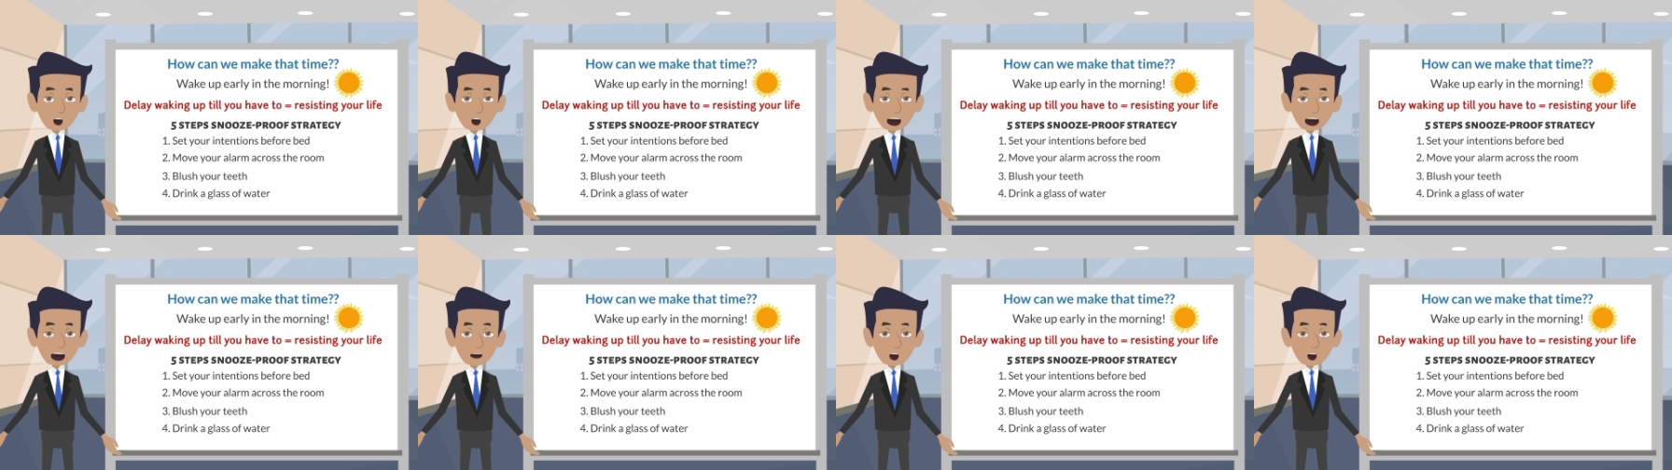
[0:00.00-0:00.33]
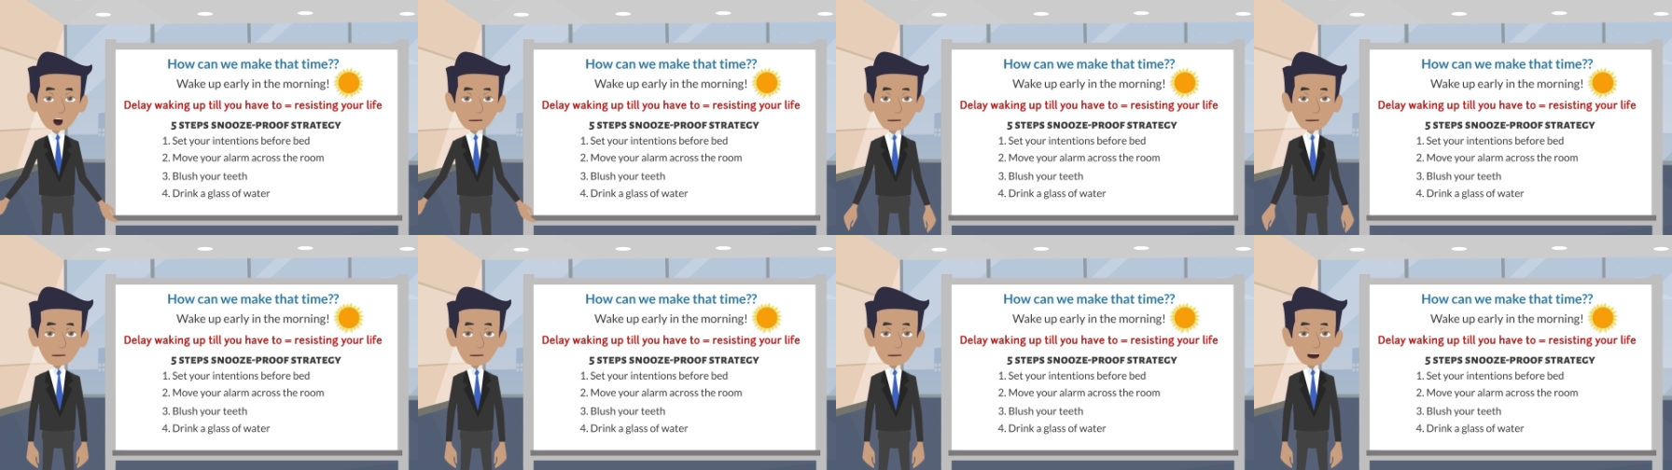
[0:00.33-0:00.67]

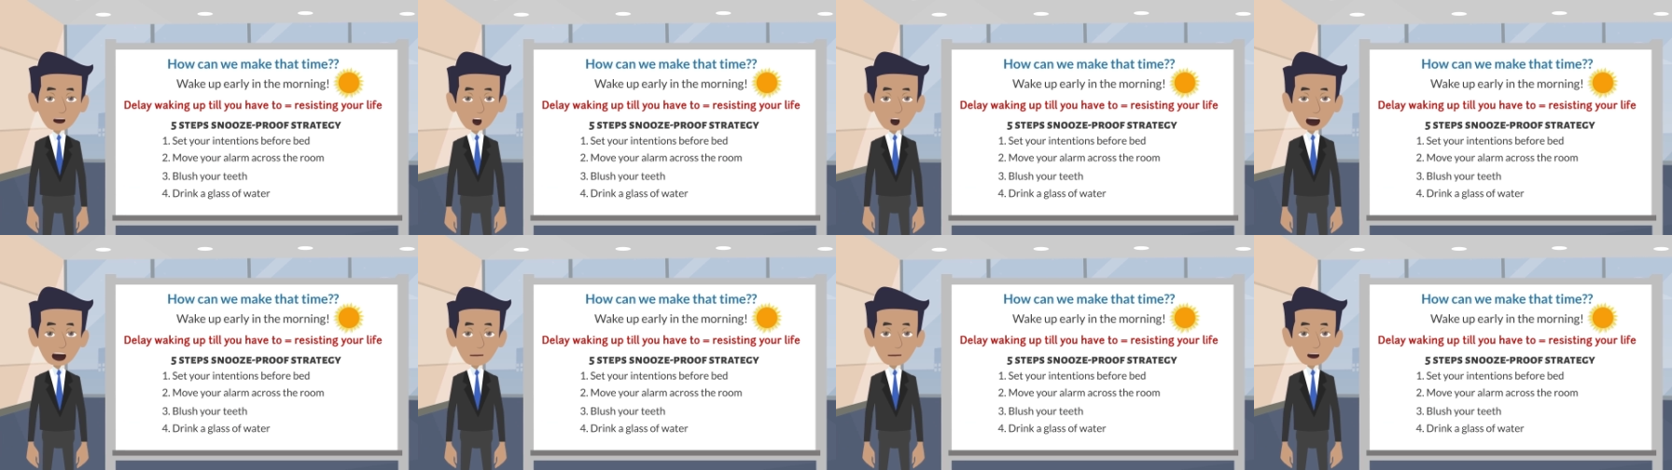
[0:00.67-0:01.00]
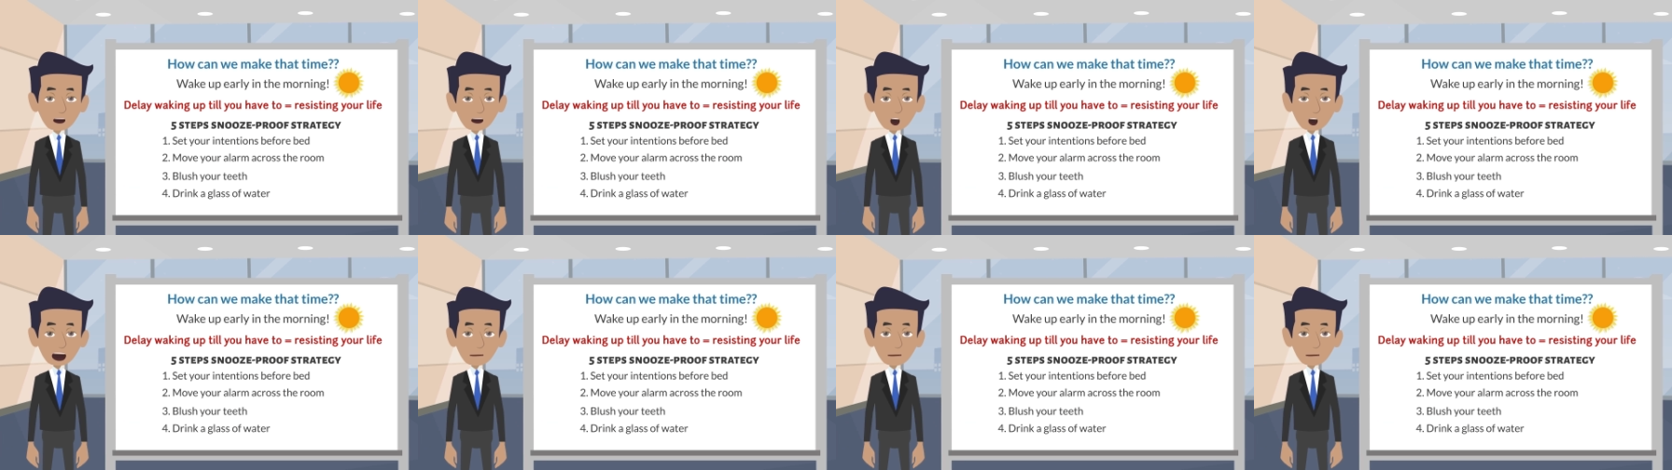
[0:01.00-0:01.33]
Dehydration
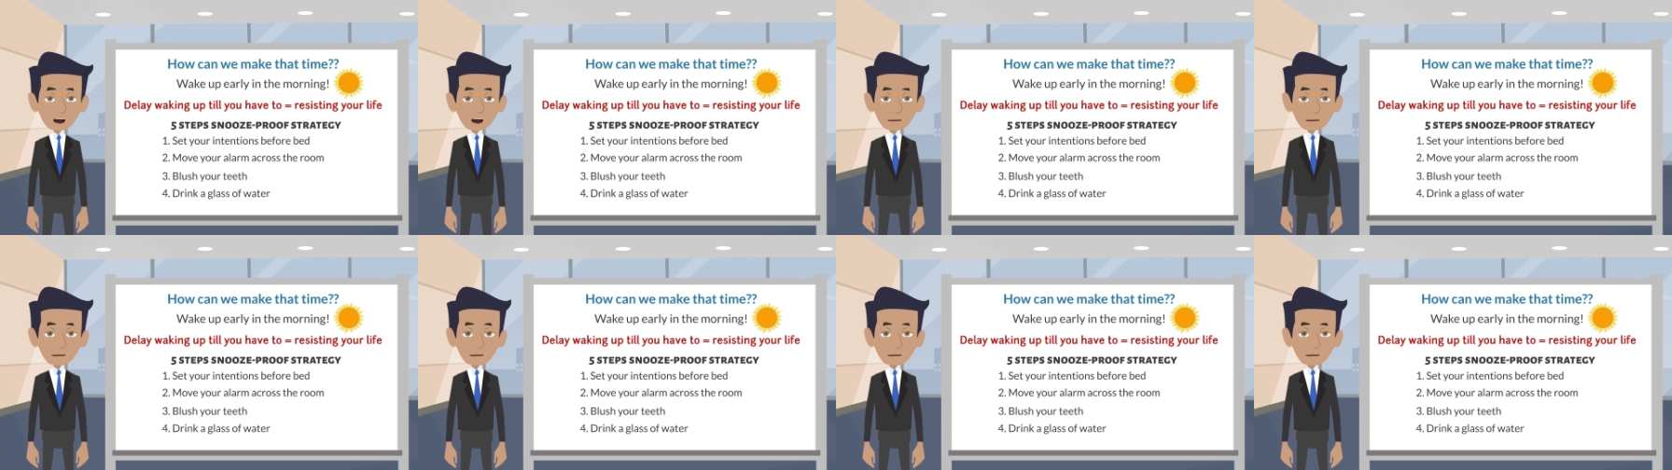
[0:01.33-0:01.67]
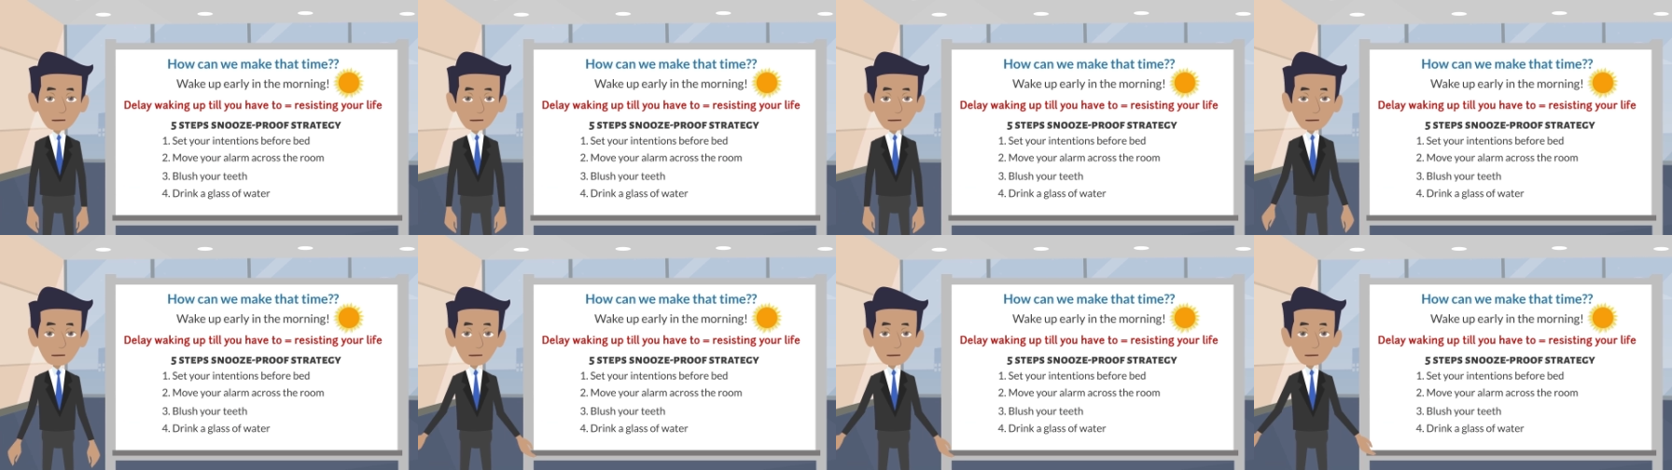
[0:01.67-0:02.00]
causes
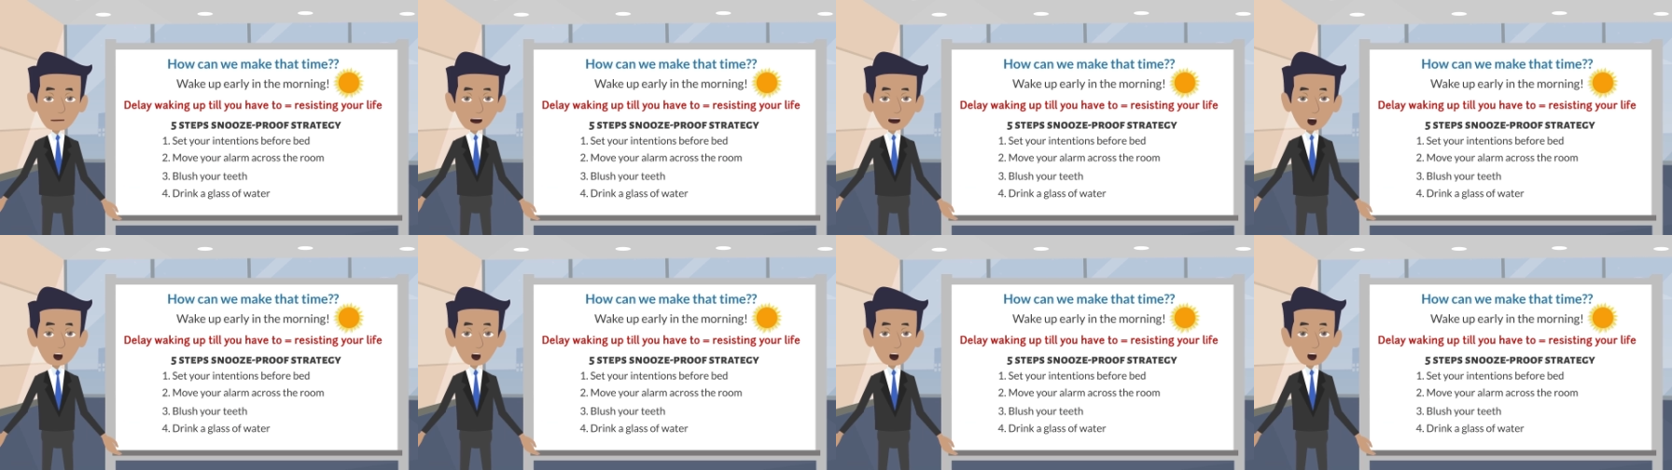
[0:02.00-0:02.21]
fatigue.